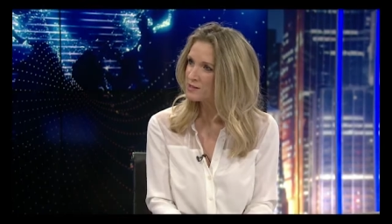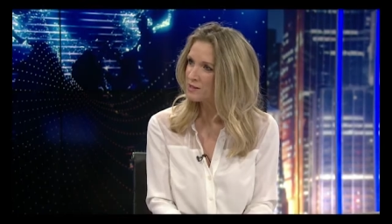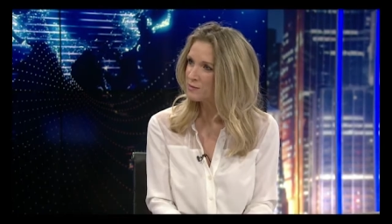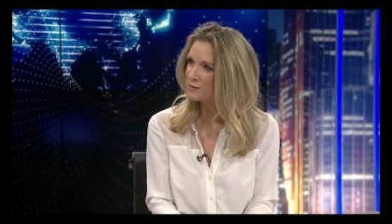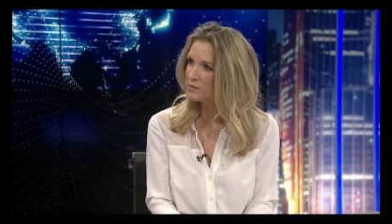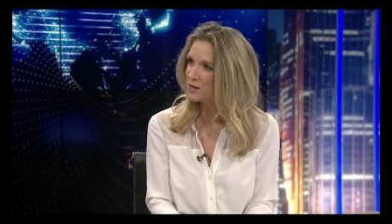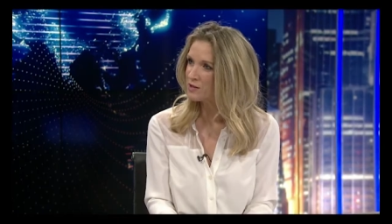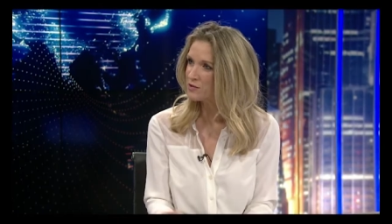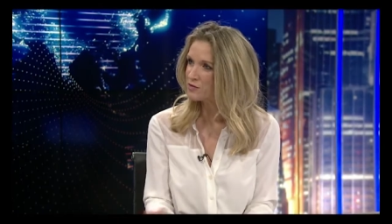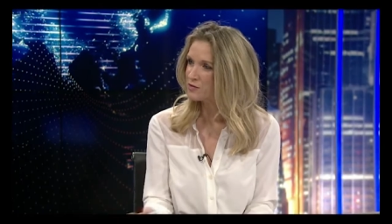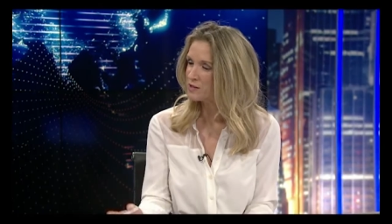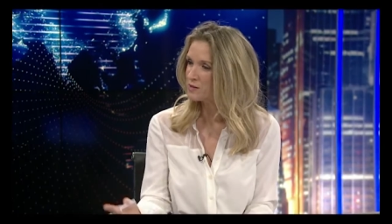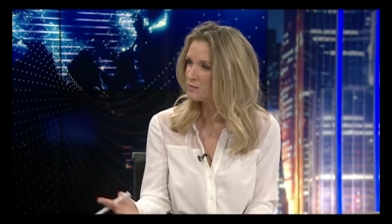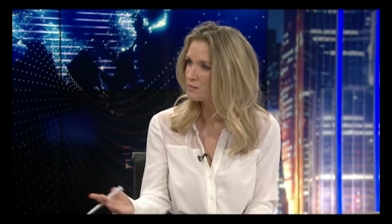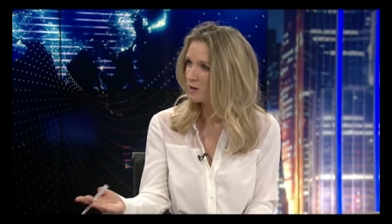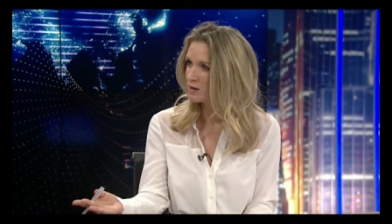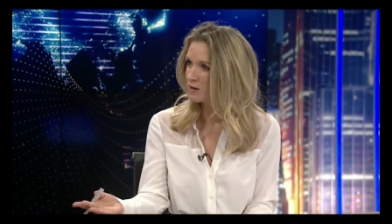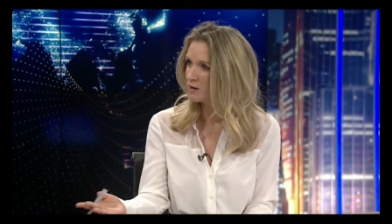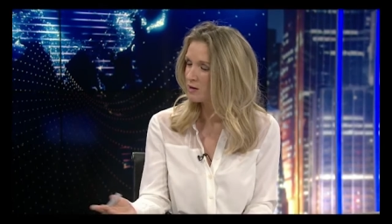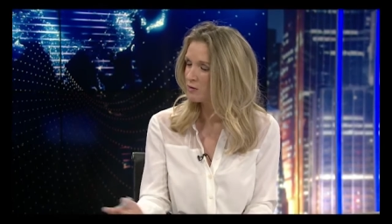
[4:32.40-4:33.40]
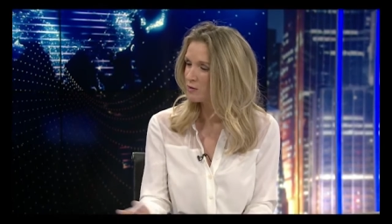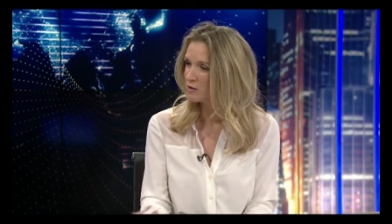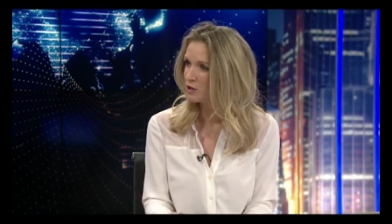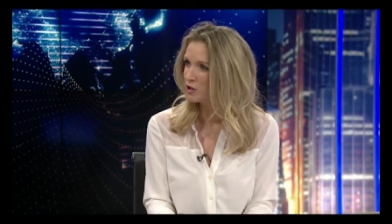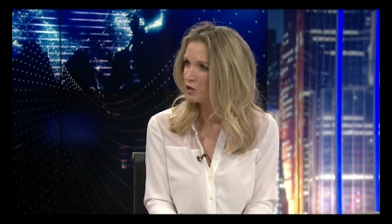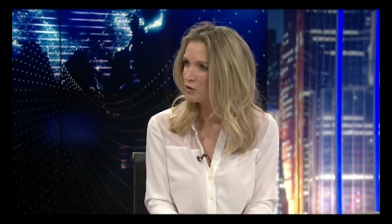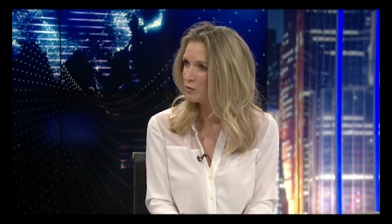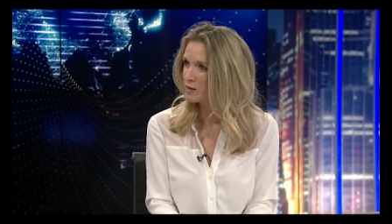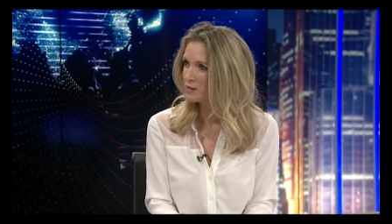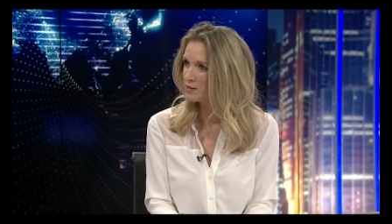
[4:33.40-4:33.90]
Some countries, I know in the
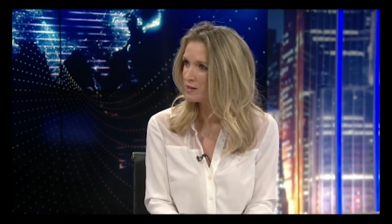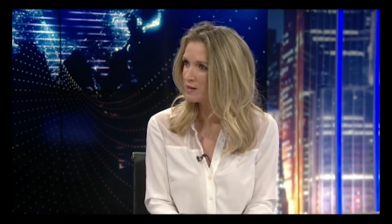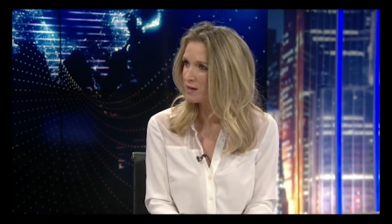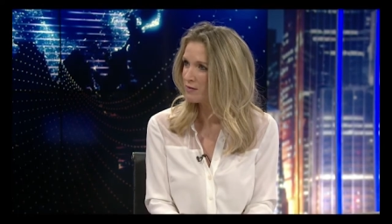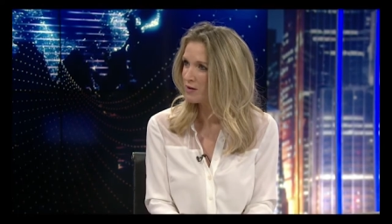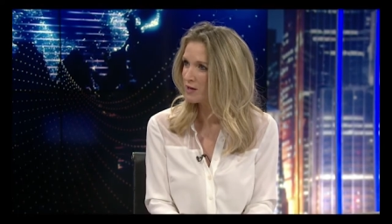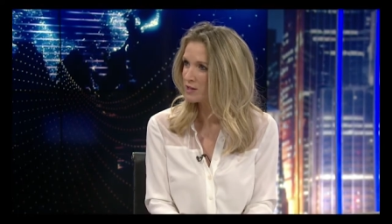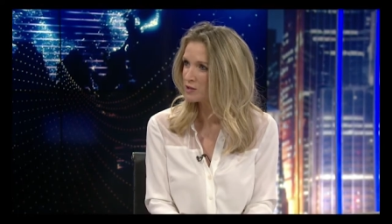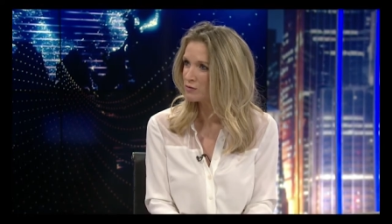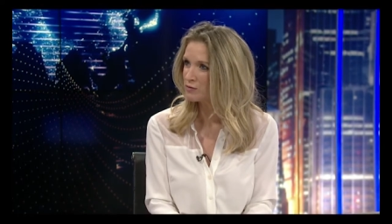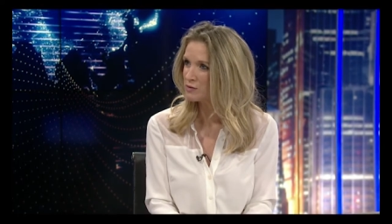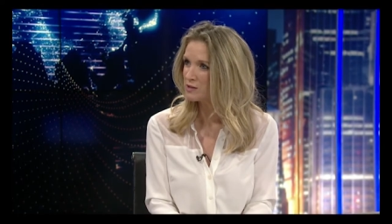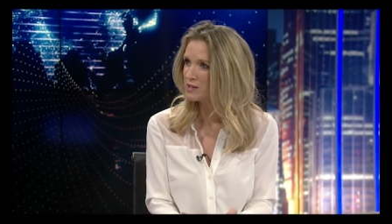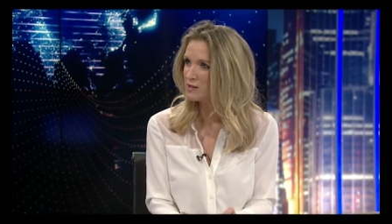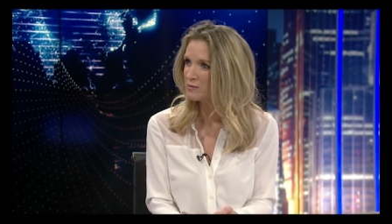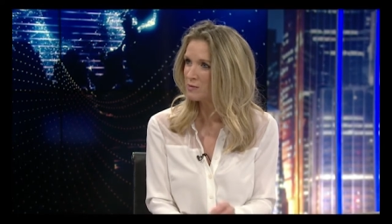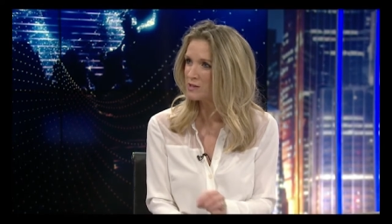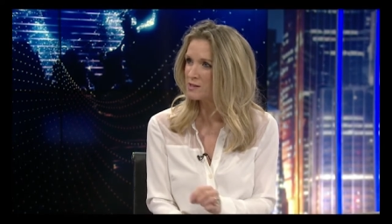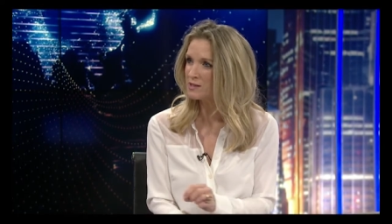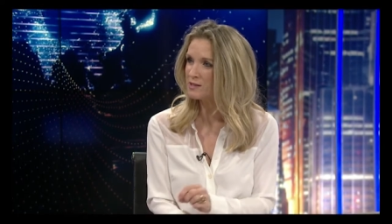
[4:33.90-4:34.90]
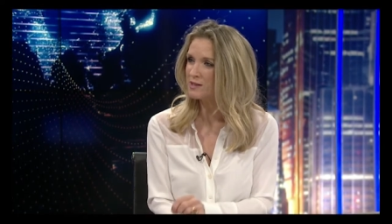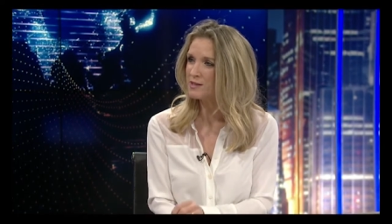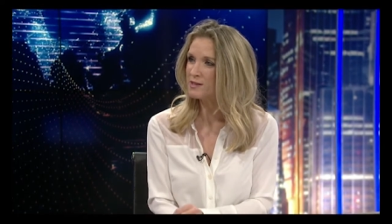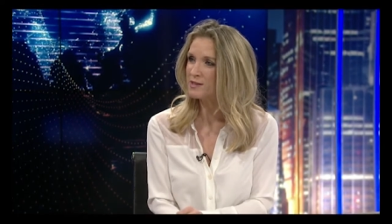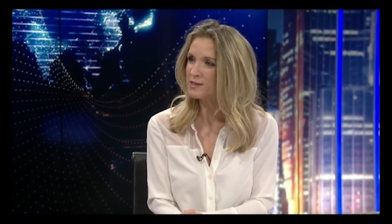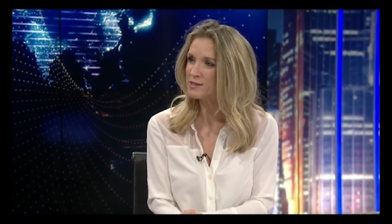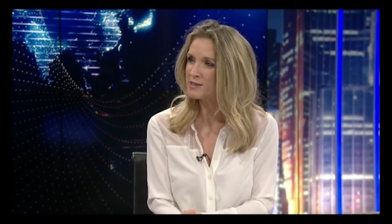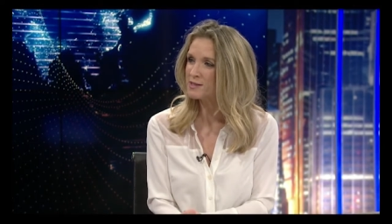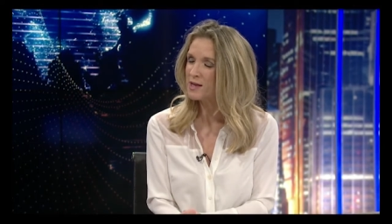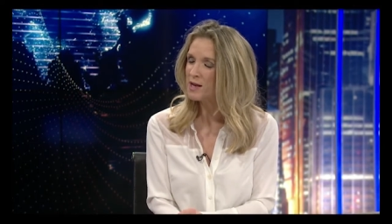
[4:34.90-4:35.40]
US, they have actual TMS
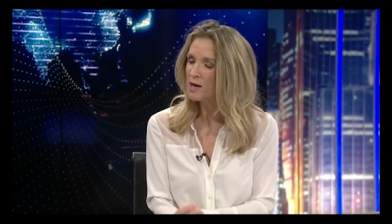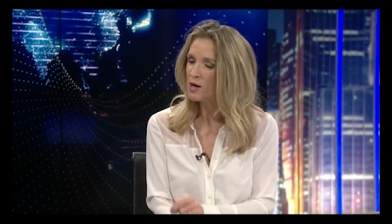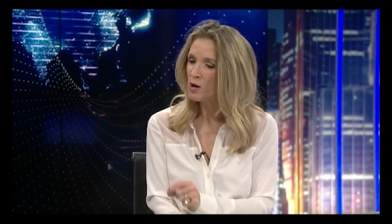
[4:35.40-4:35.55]
clinics.